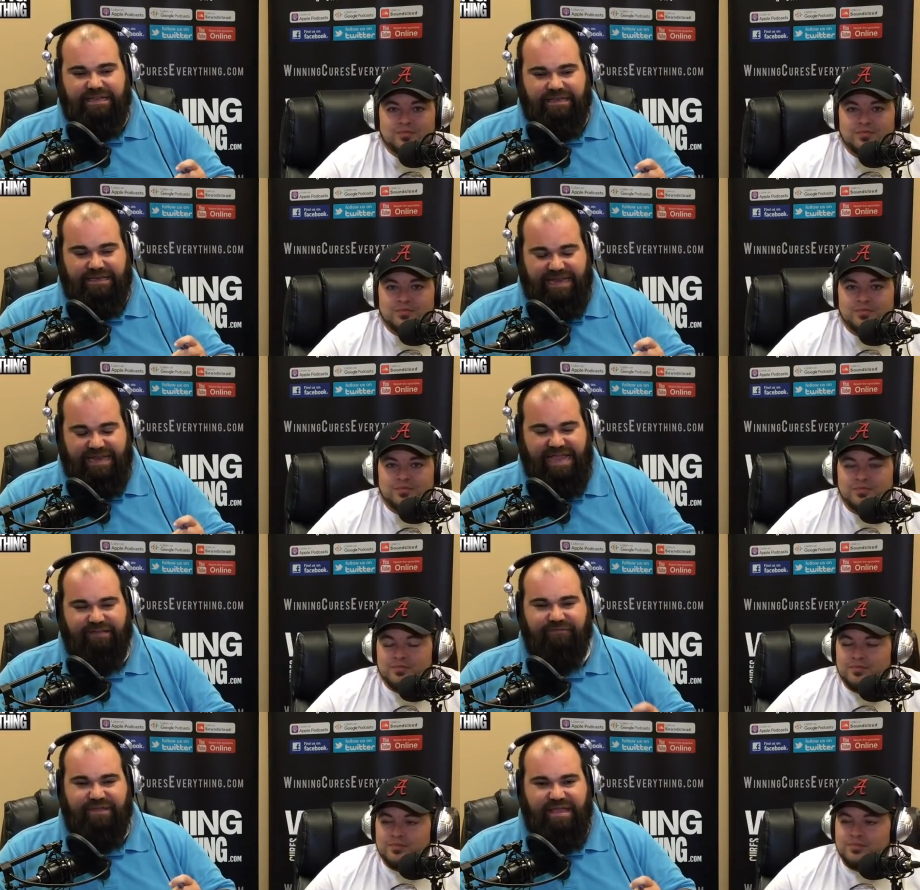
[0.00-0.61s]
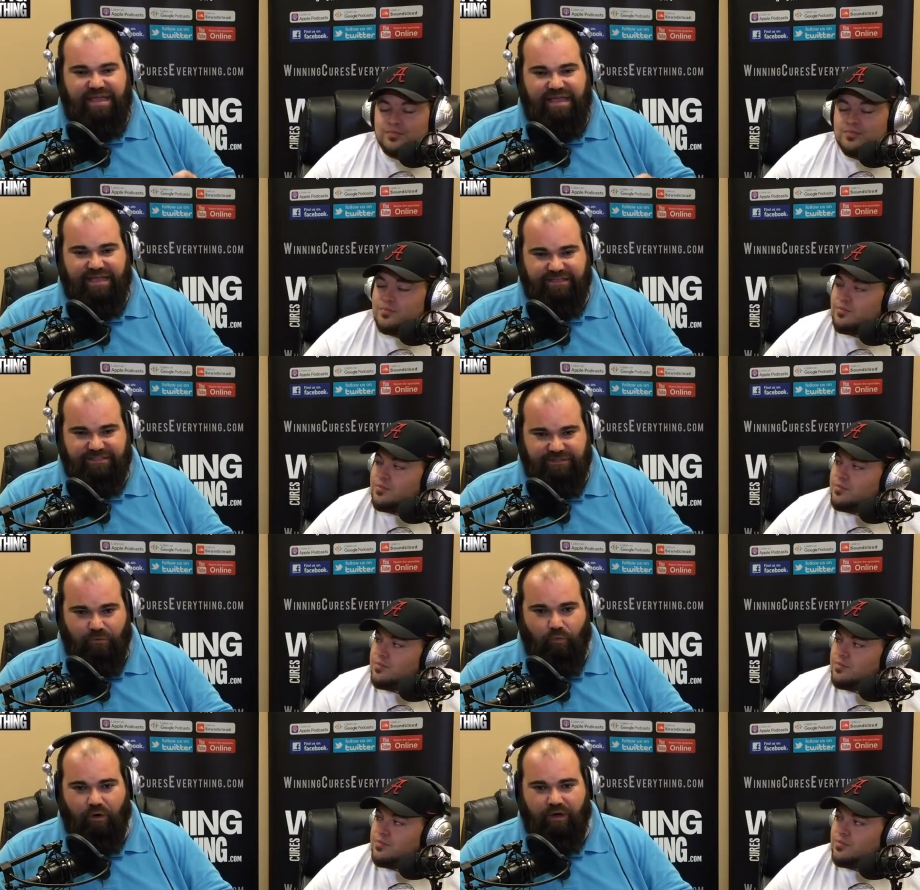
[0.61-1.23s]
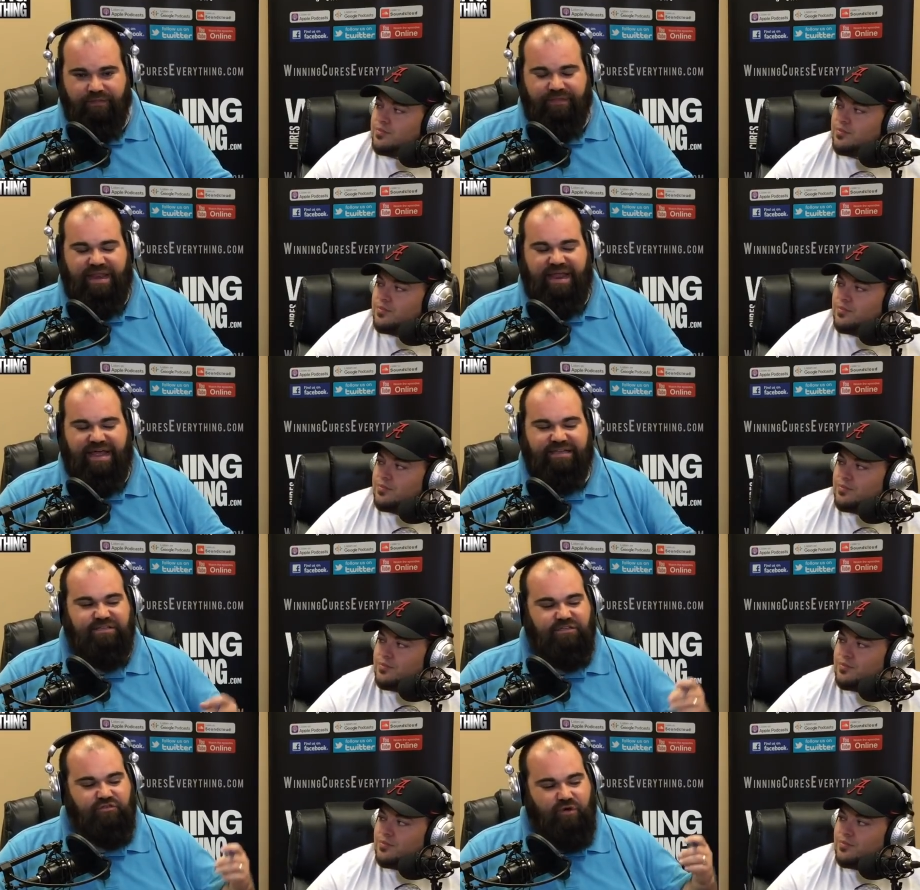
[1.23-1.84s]
Speaker 1: Navy is the one that
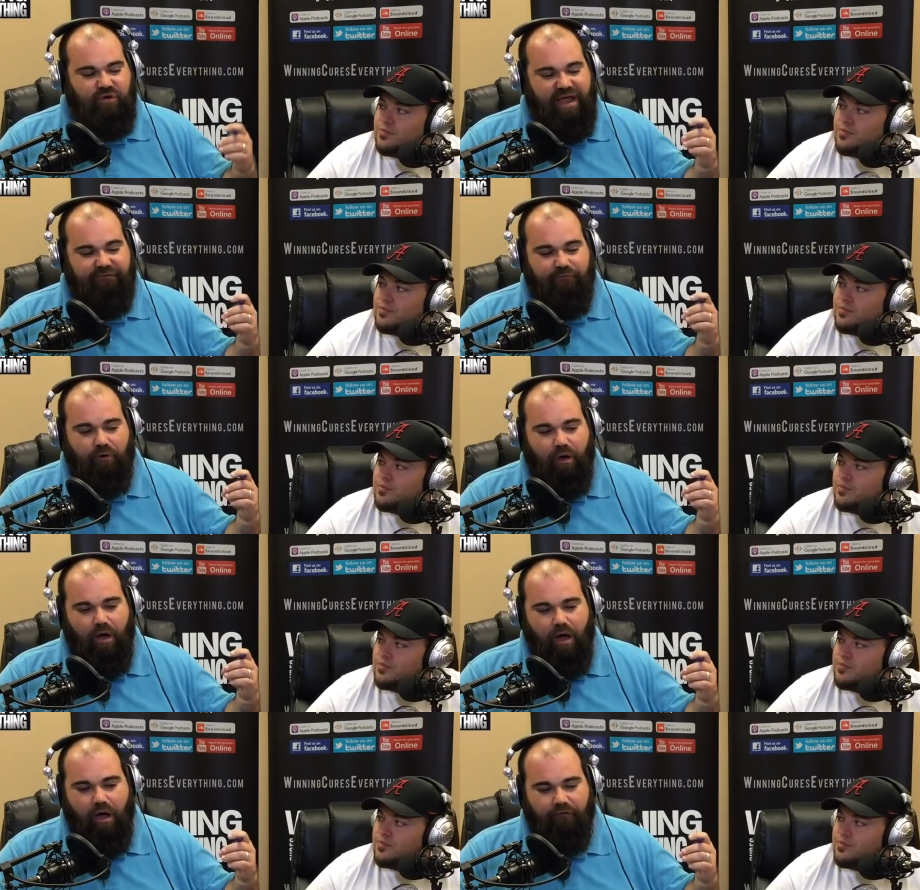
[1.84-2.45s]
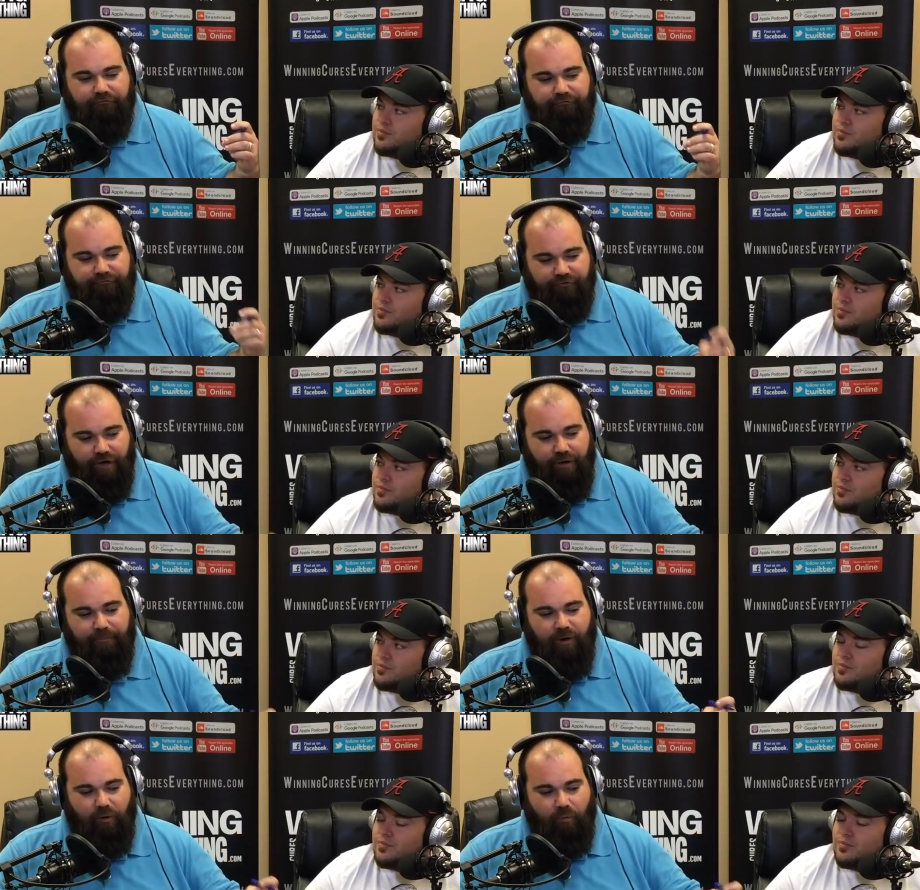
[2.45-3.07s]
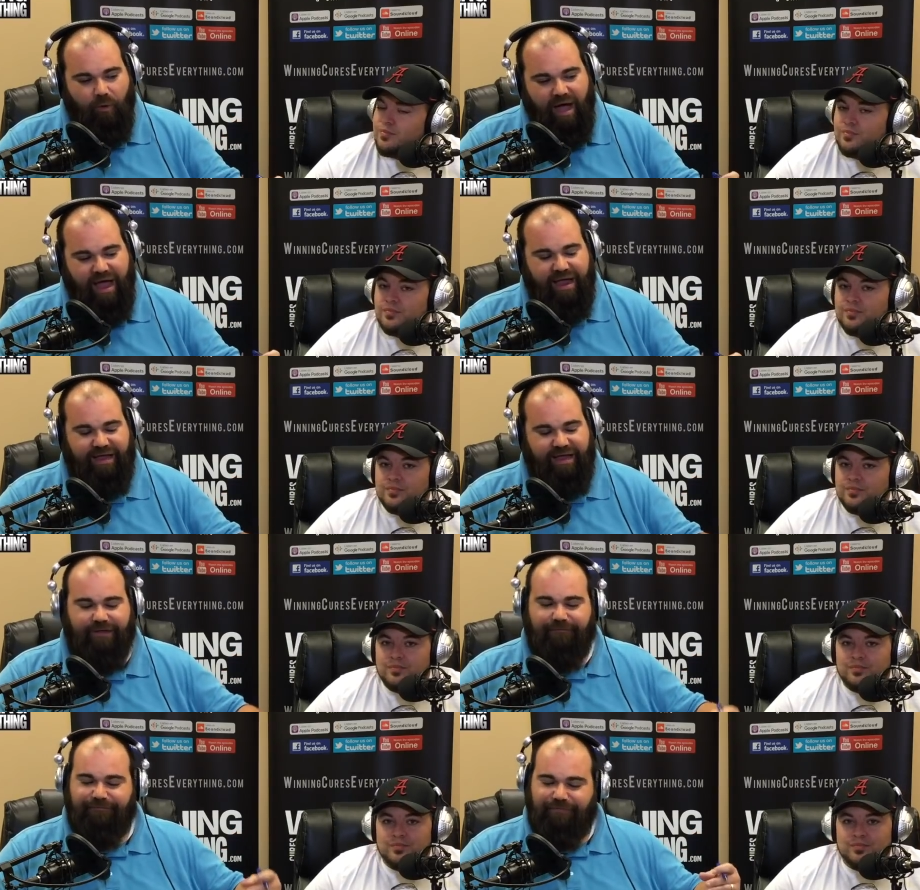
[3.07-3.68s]
has to travel from
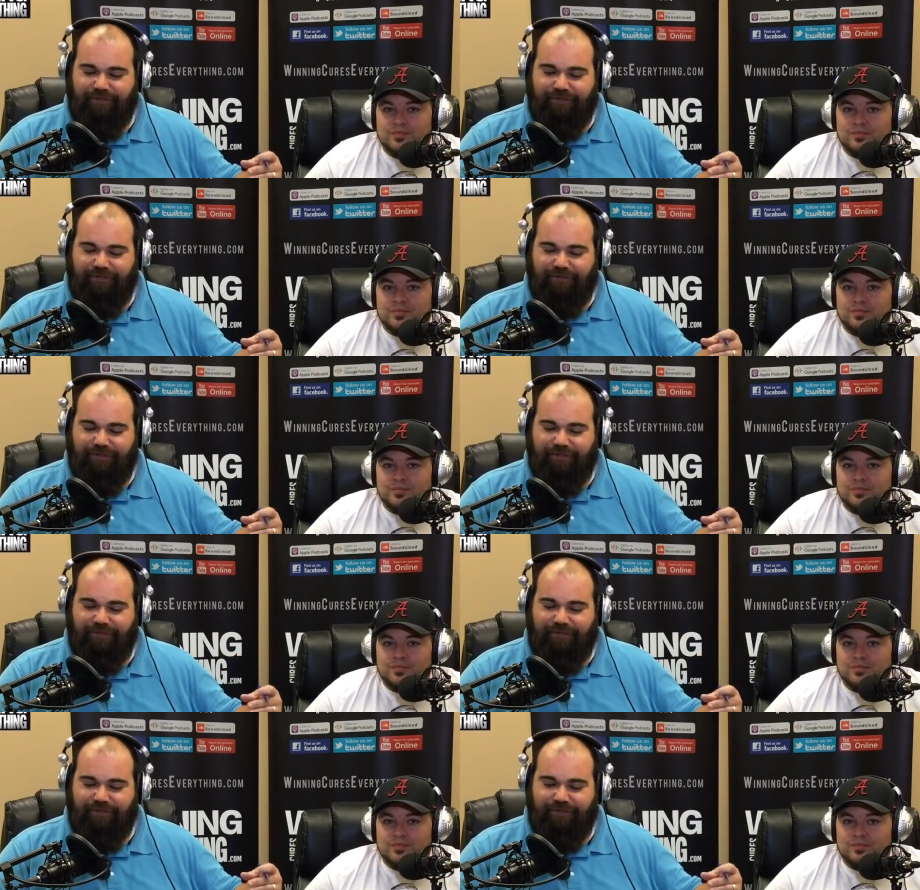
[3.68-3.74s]
Hawaii,